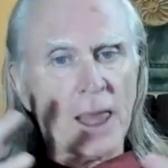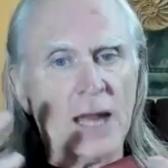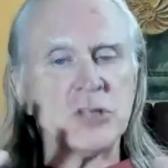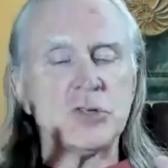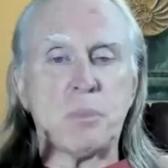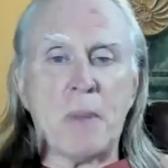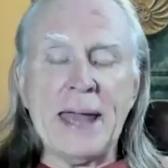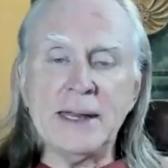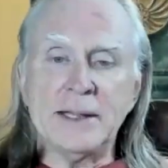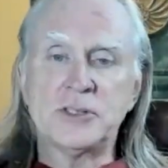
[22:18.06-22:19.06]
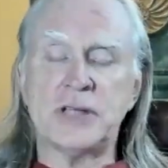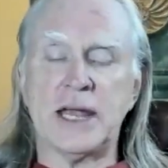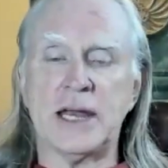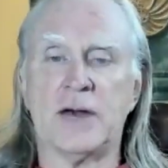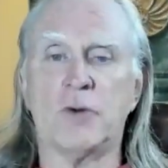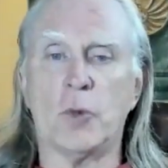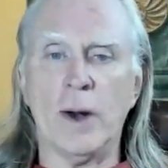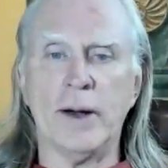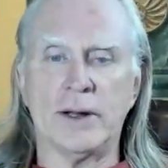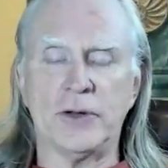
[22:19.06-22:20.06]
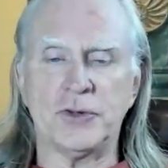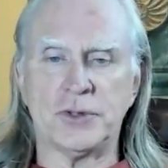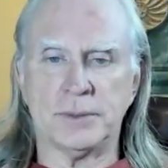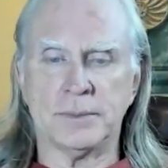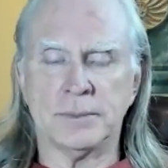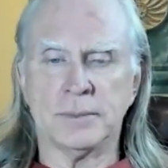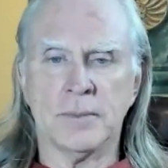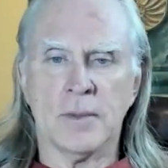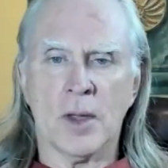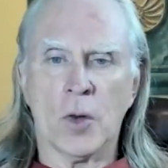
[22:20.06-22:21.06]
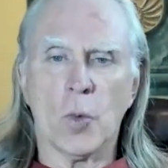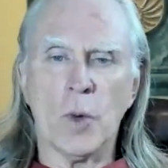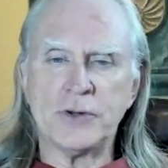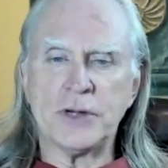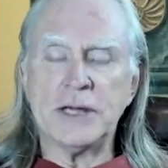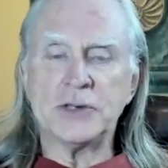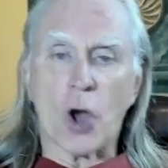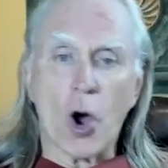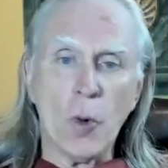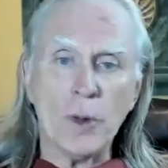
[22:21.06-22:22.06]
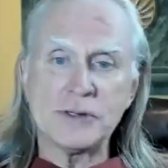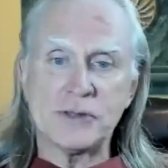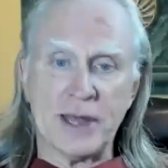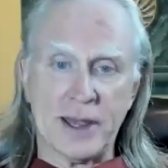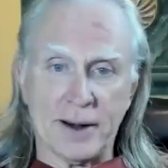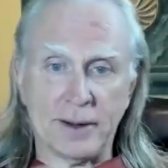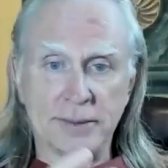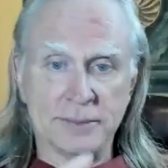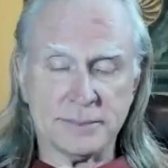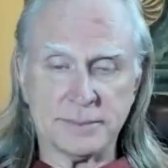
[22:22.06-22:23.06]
expanded state of awareness, which is always there,